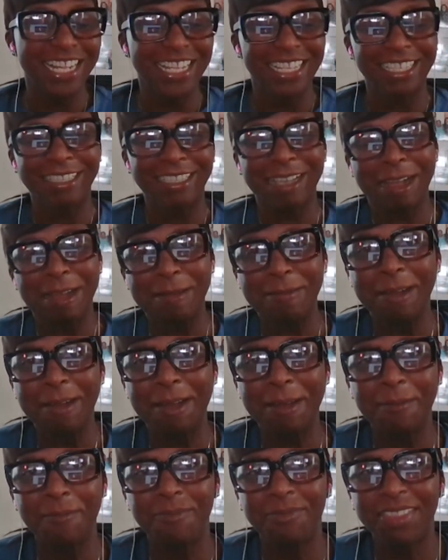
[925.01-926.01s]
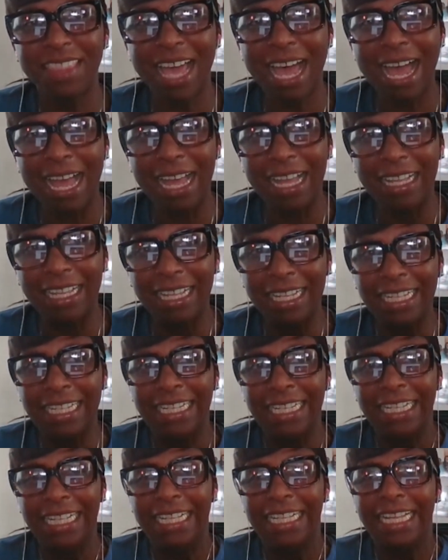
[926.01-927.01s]
So that,
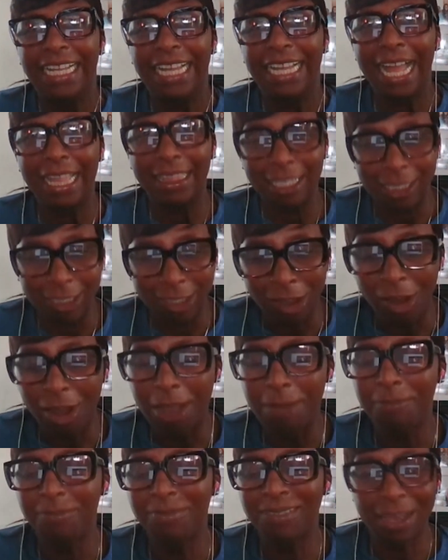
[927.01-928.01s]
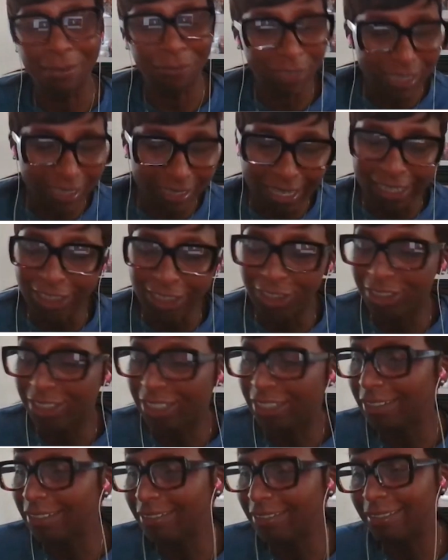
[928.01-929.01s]
at the time,
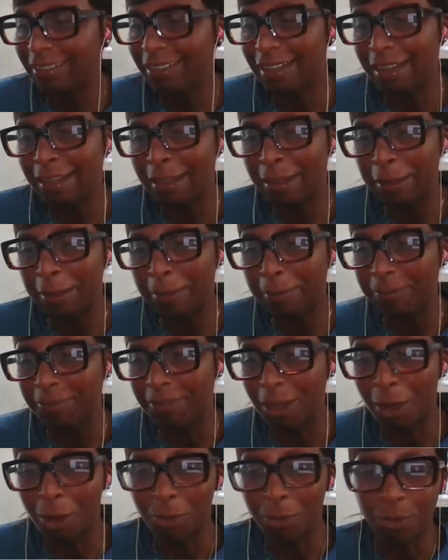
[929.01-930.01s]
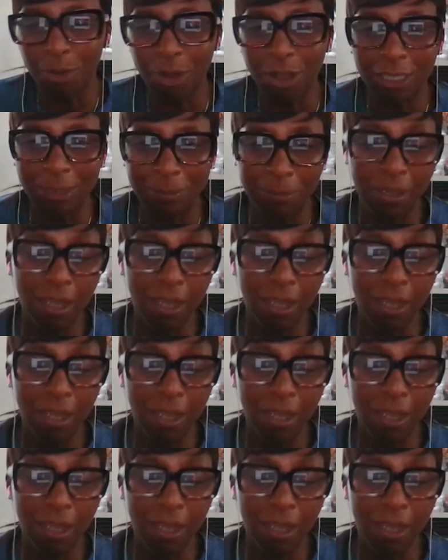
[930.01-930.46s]
devastation, the whole works.